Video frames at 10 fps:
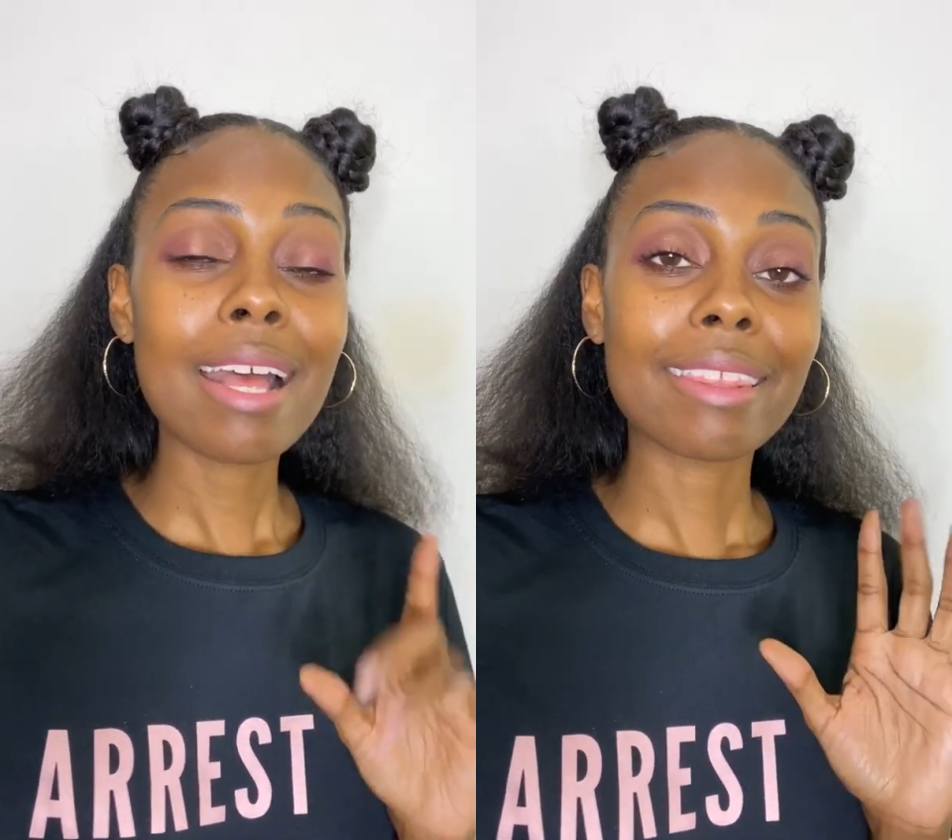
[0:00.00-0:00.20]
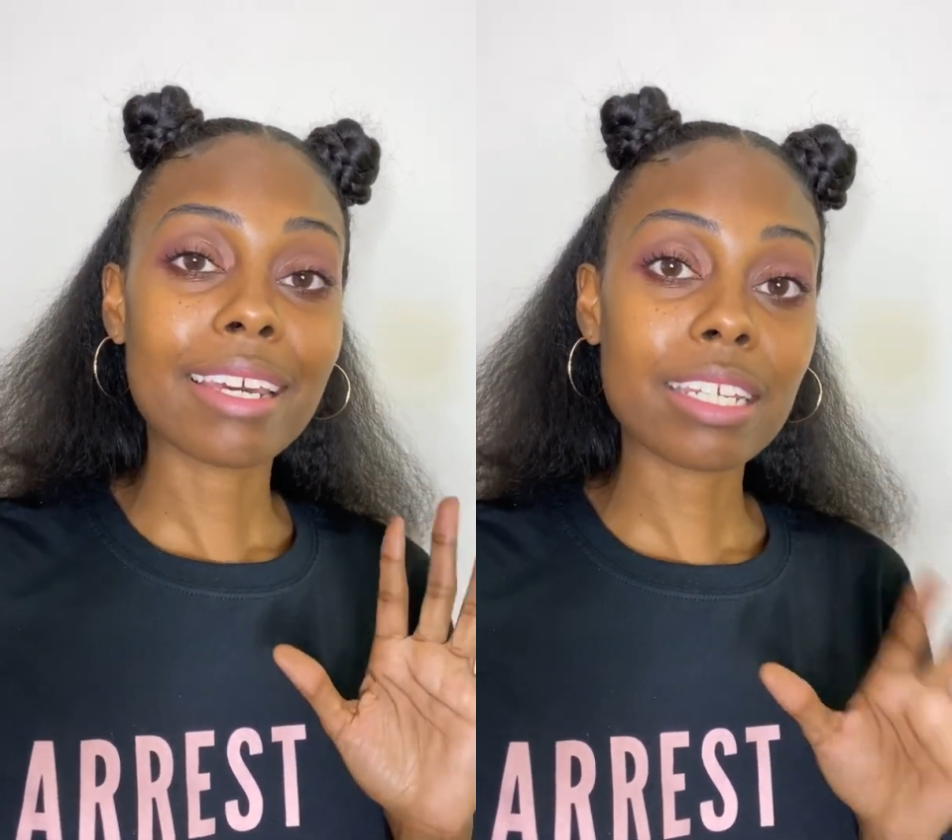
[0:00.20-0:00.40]

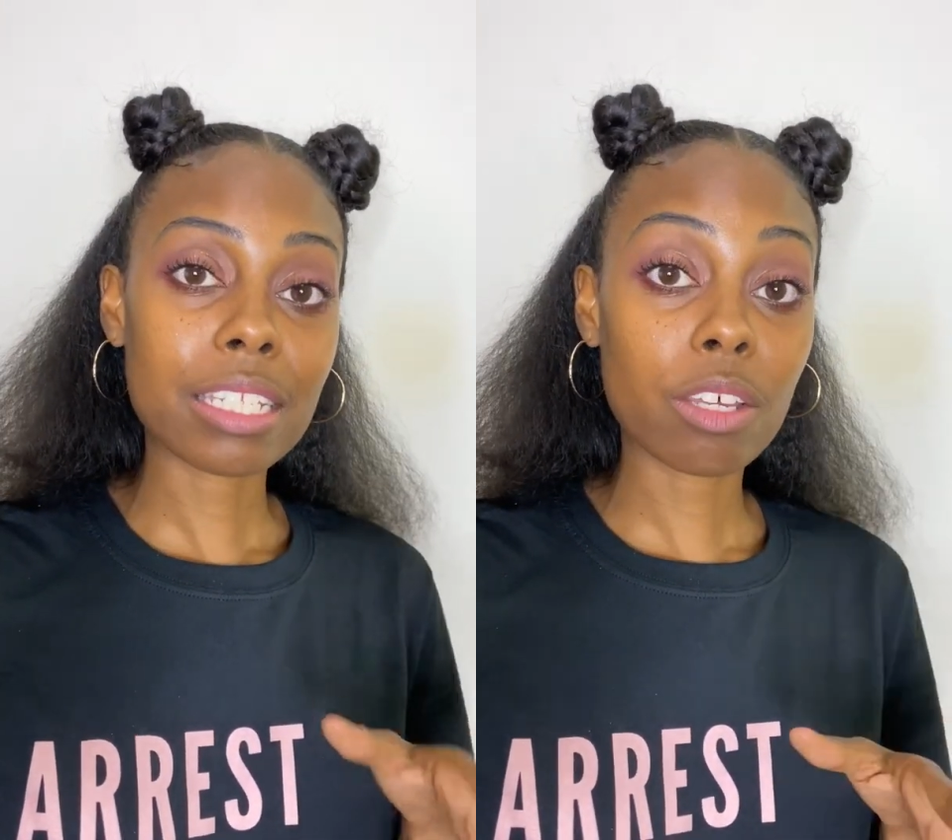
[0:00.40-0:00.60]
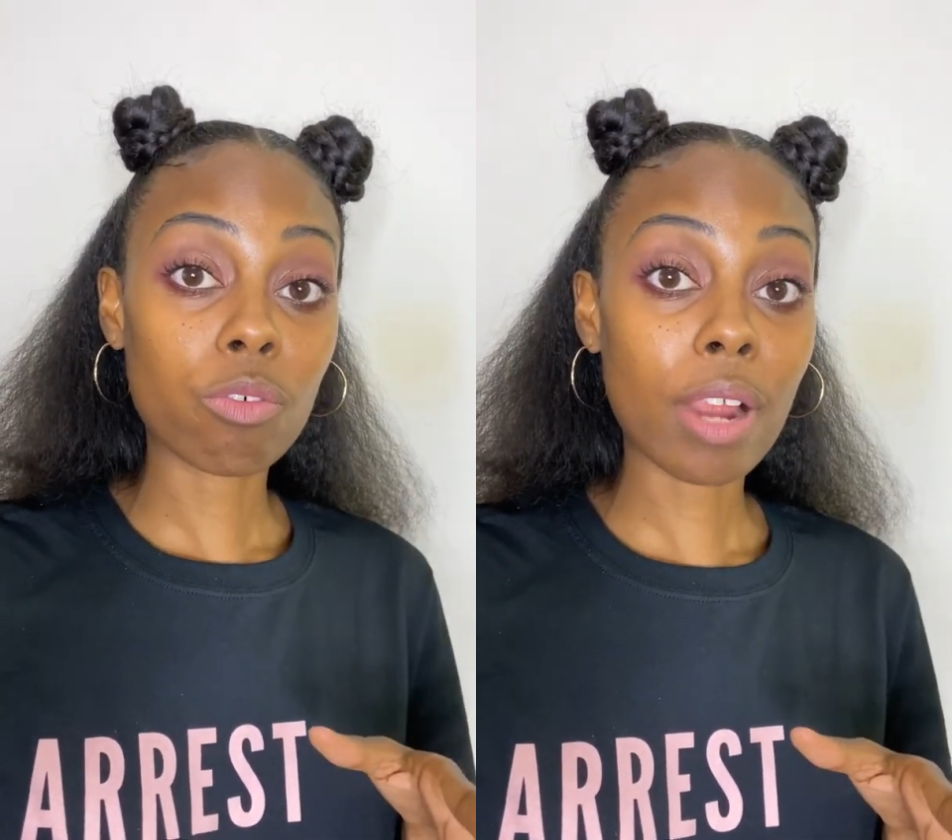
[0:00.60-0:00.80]
that it's
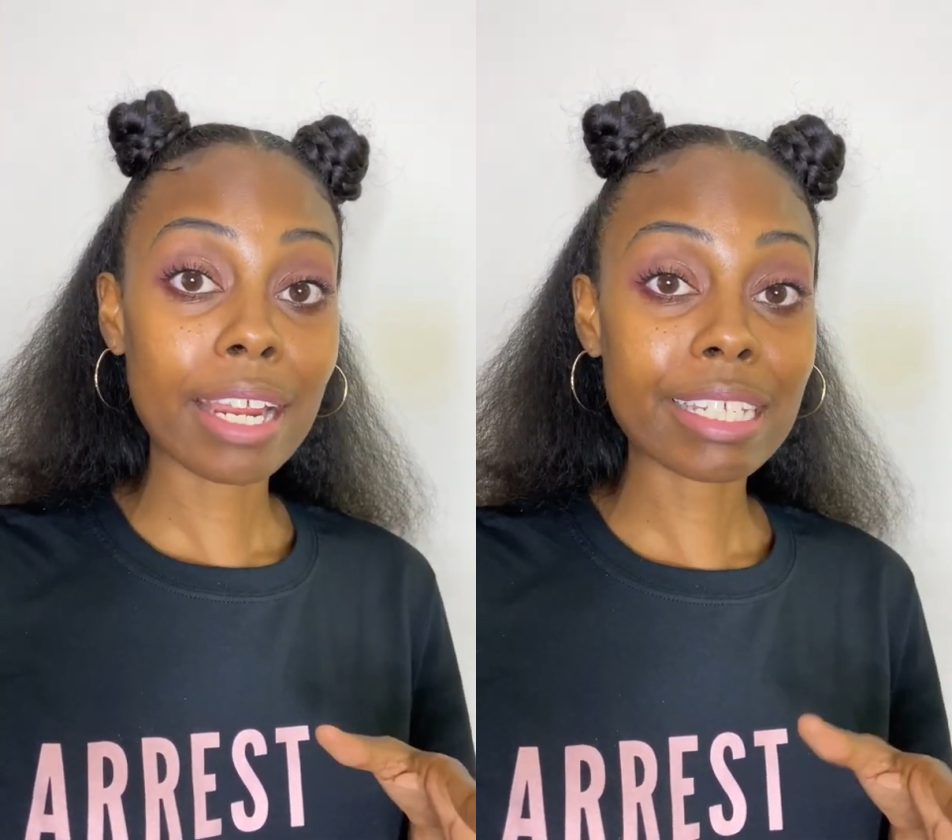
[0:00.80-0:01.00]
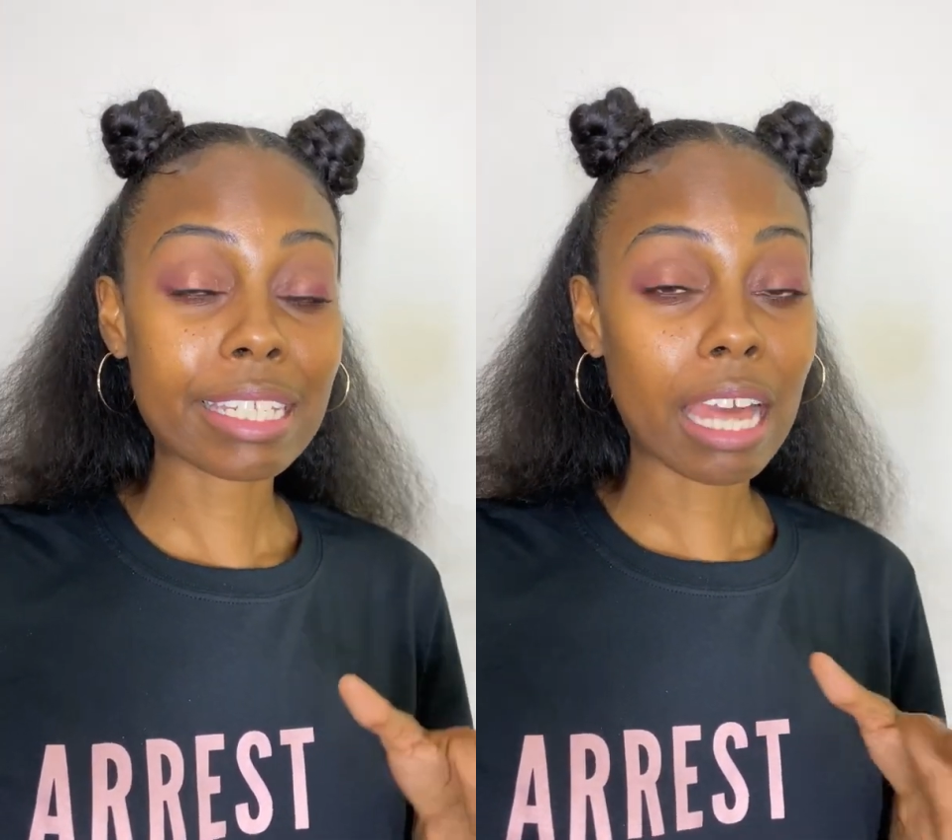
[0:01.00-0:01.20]
the
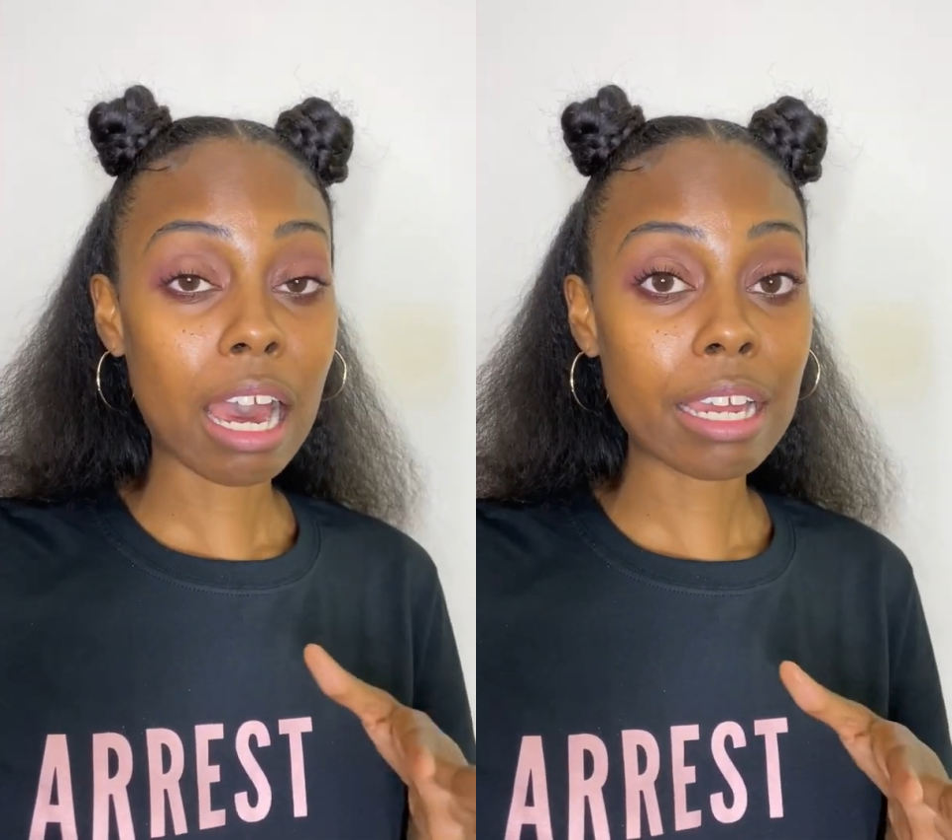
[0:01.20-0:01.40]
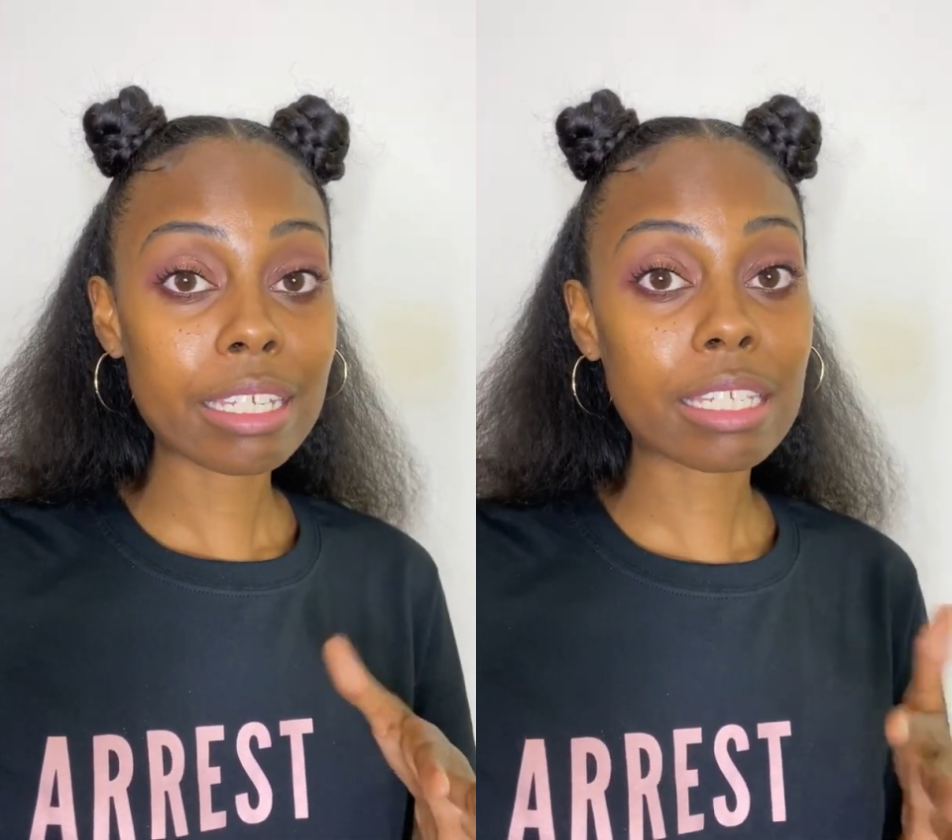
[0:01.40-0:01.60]
right
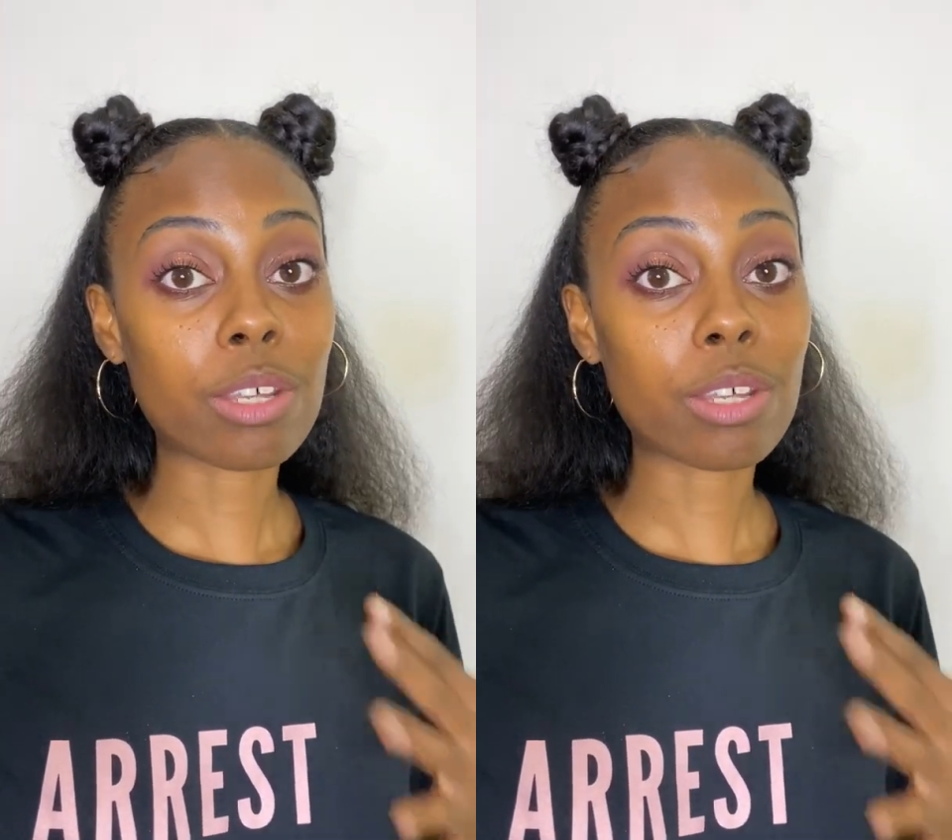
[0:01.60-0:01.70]
size